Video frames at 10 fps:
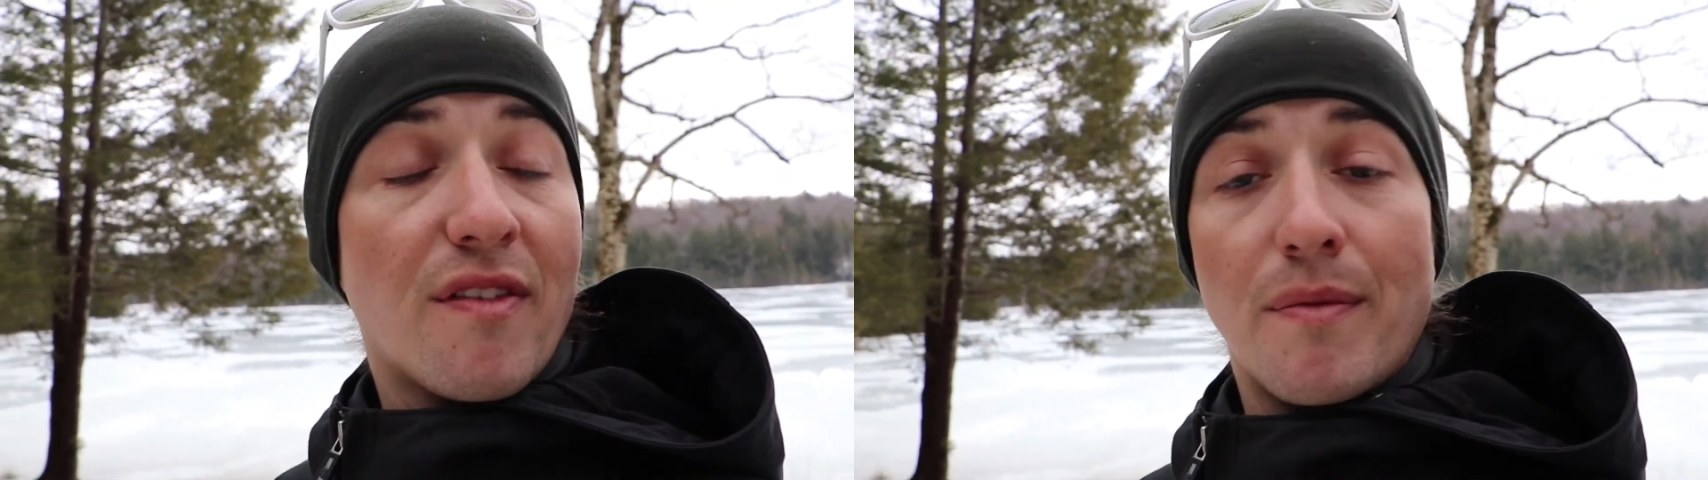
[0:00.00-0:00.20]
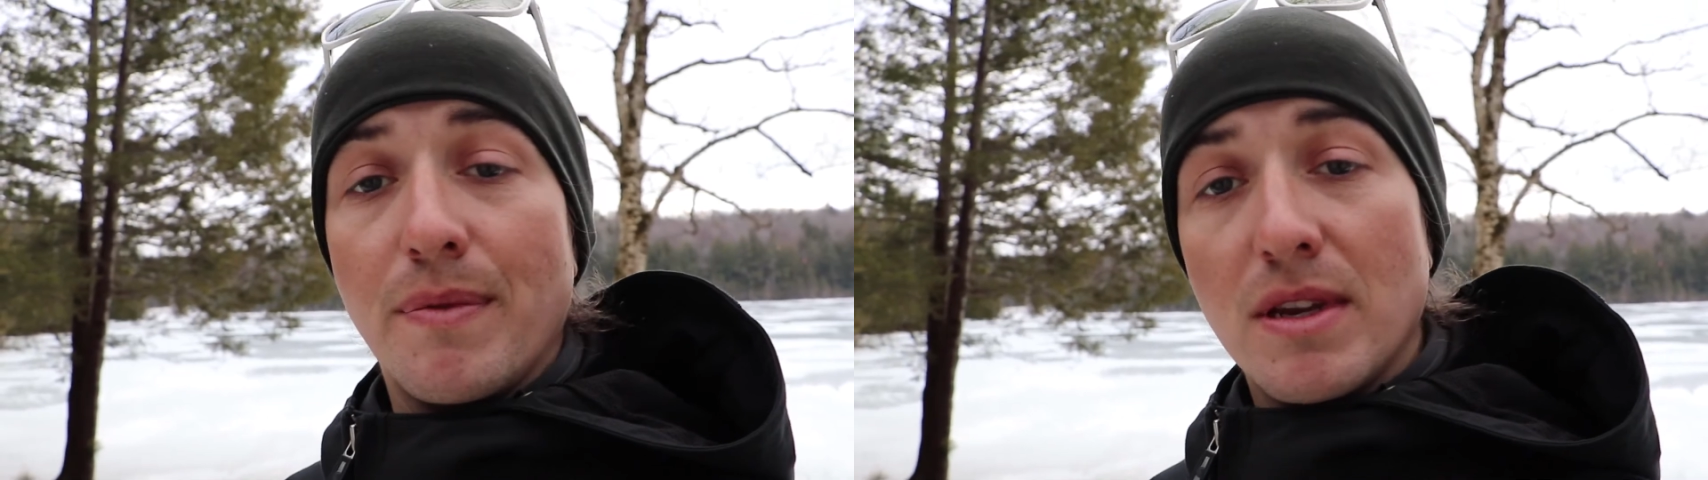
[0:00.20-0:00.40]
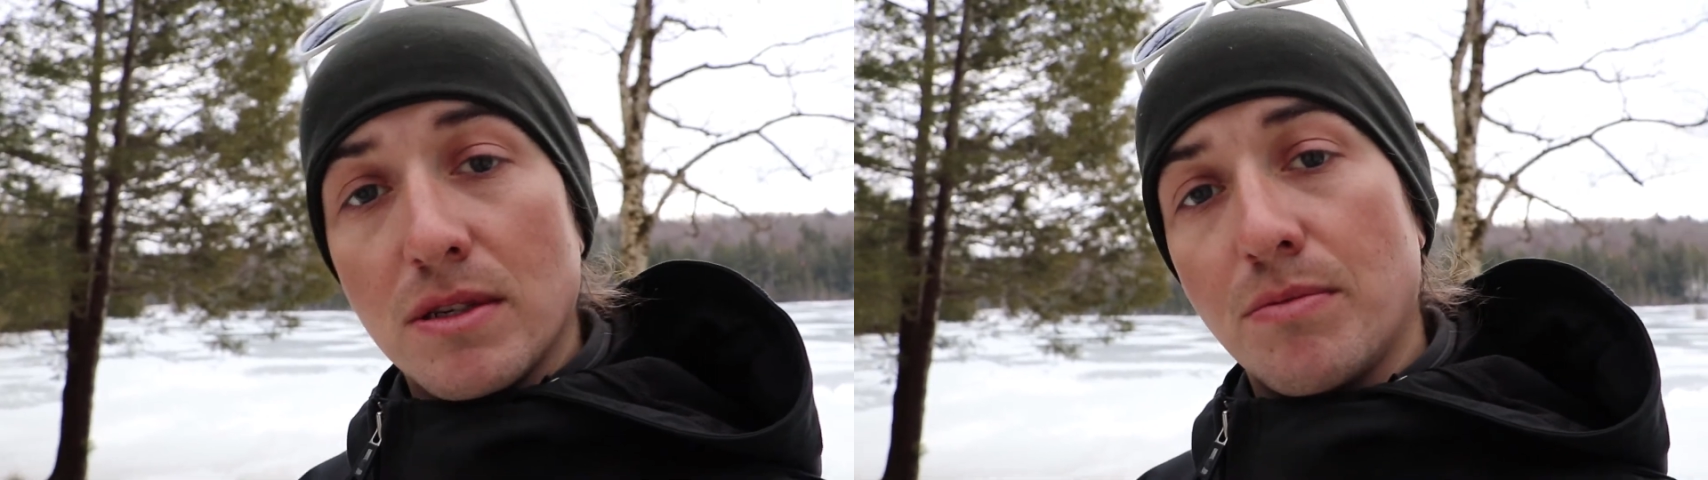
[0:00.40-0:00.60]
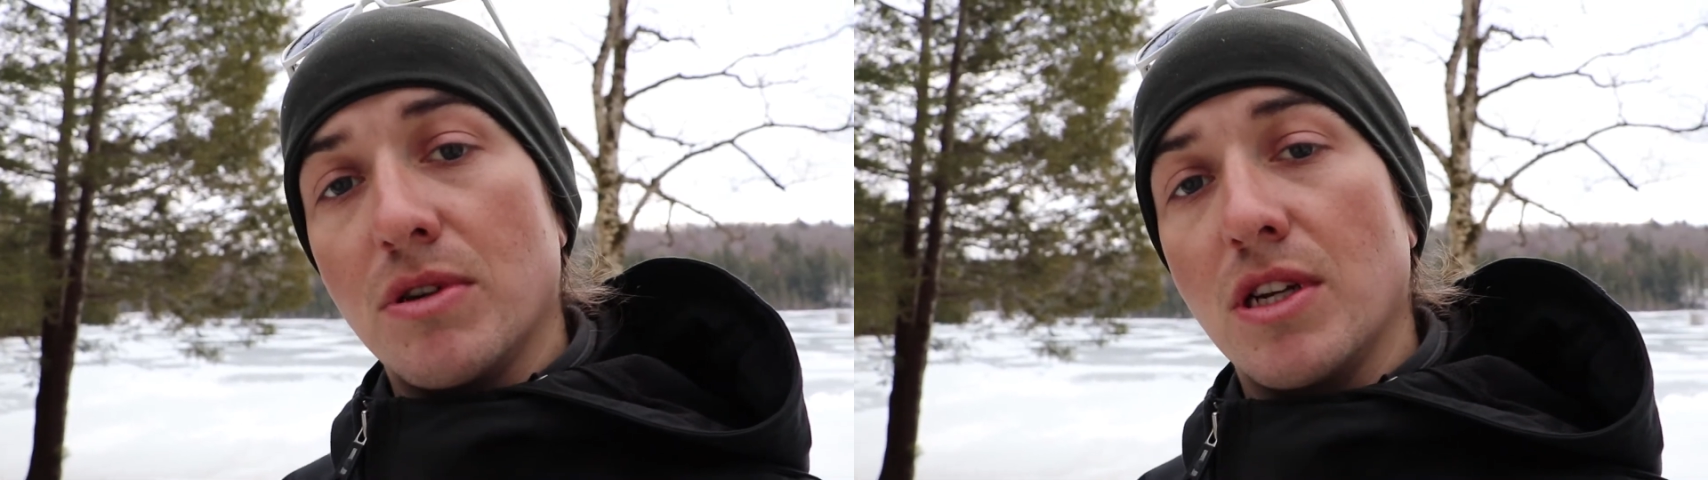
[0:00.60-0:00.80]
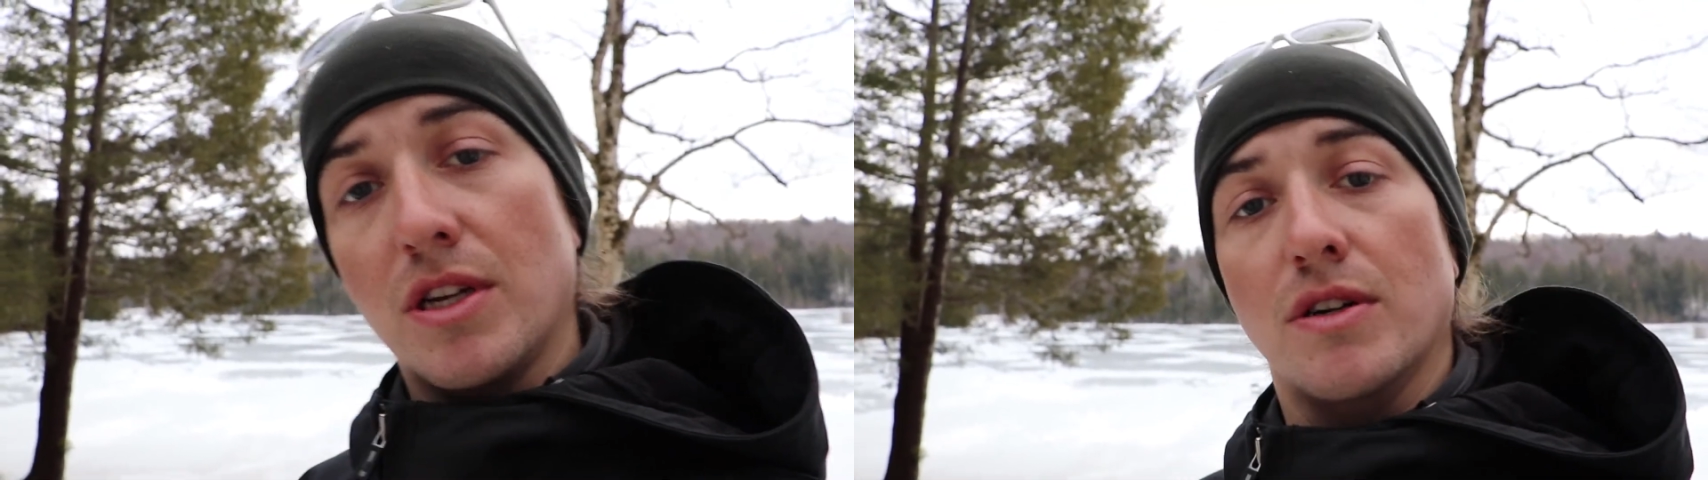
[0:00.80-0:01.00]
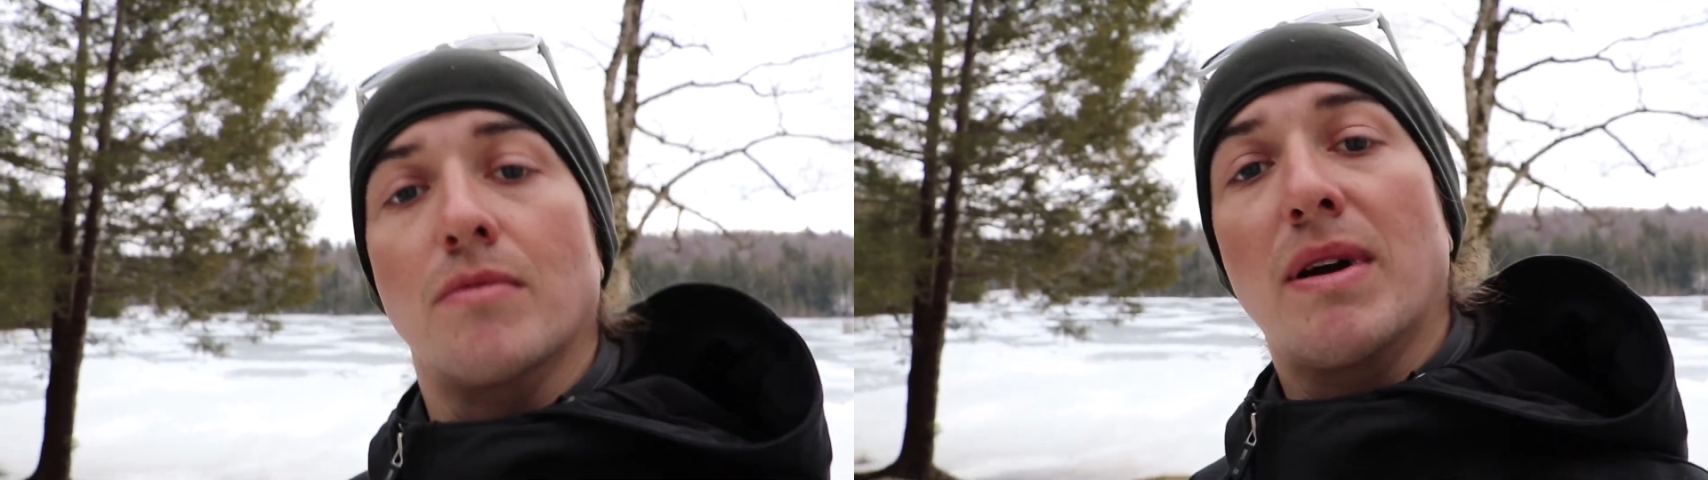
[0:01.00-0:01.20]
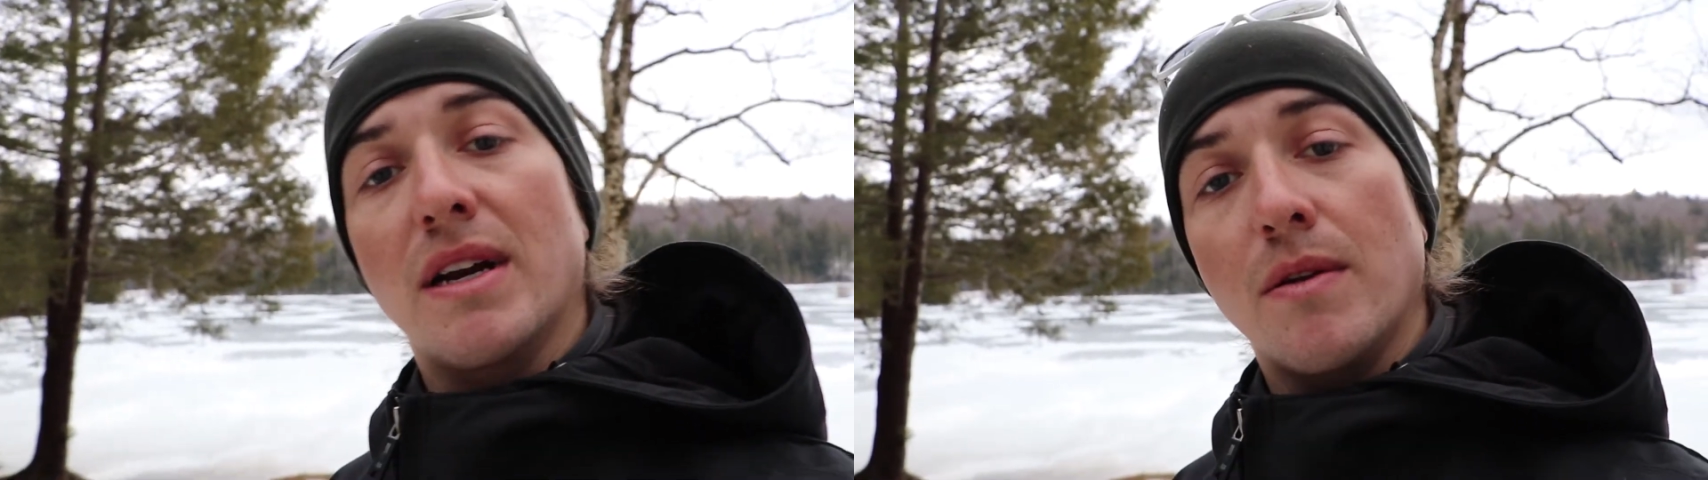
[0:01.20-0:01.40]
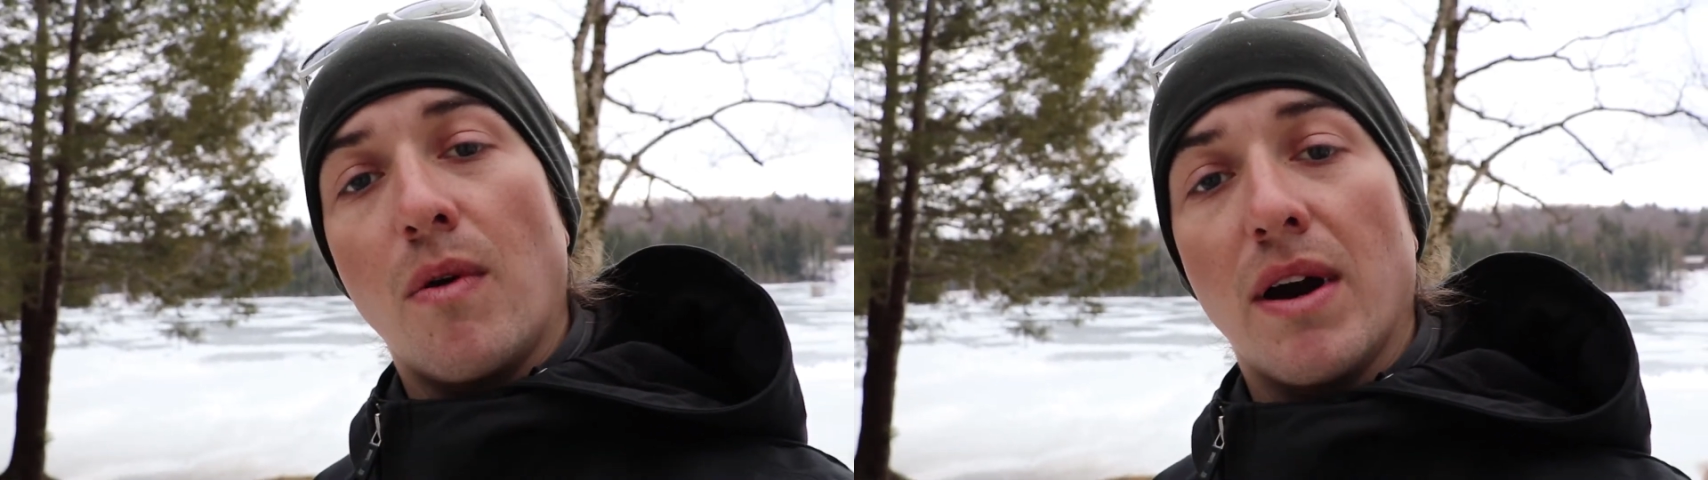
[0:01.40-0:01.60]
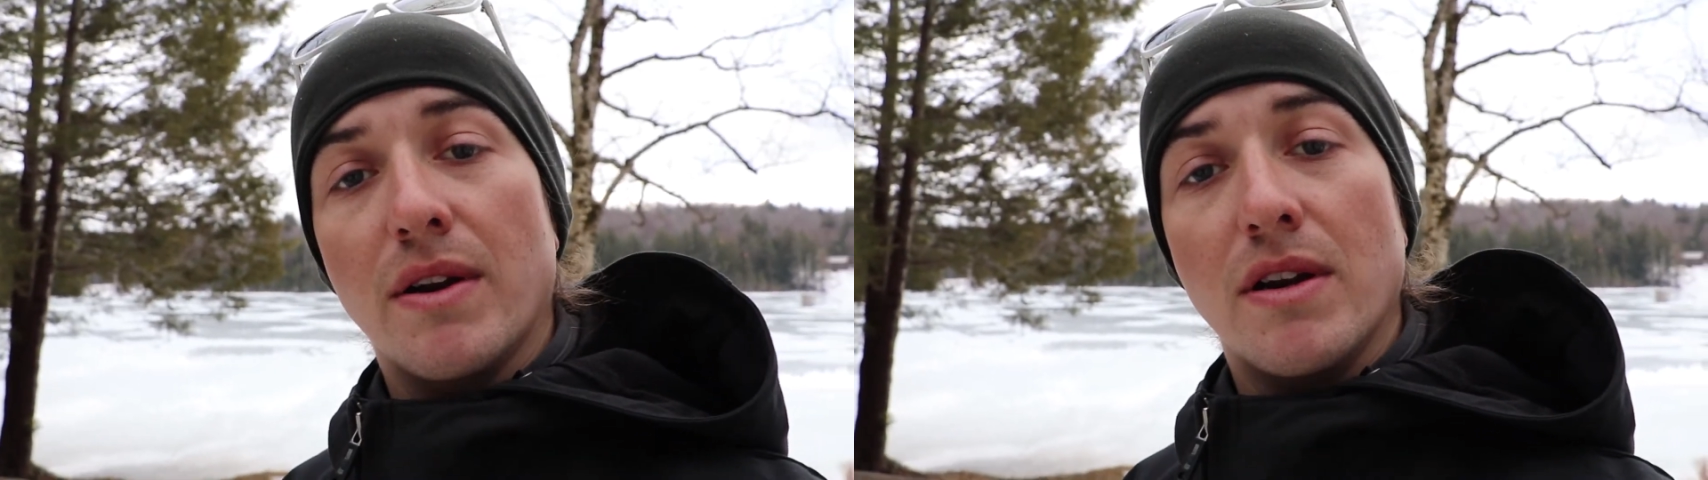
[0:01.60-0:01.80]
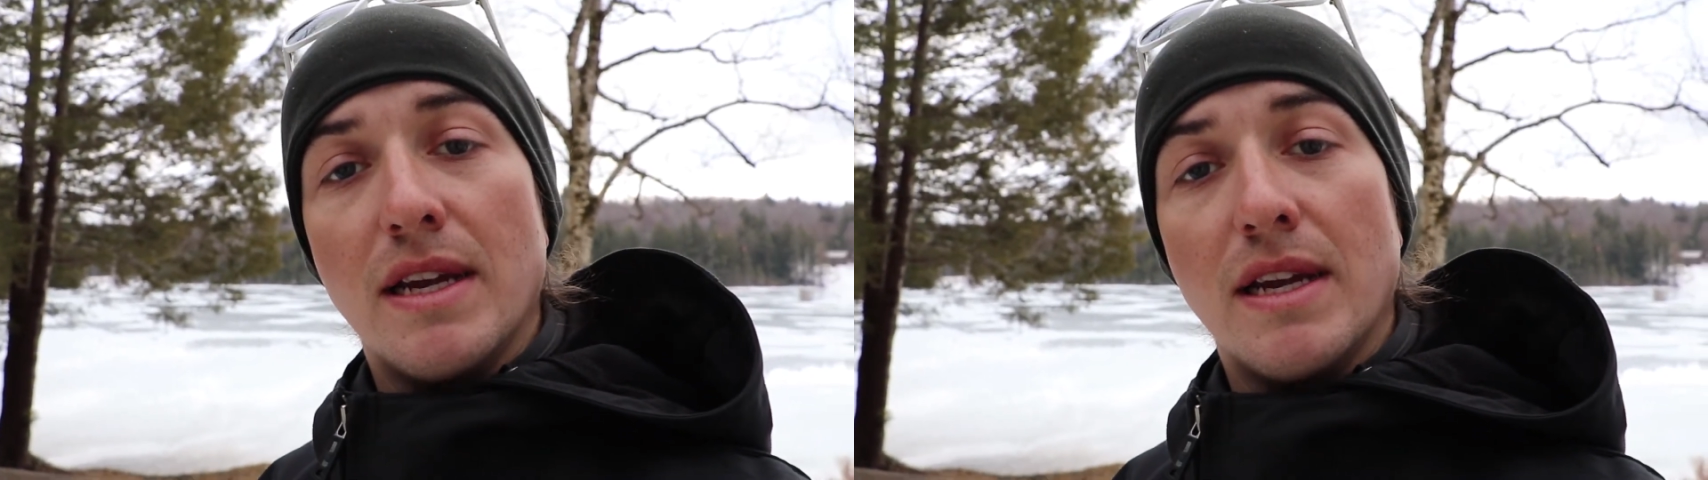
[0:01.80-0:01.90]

from this particular body of water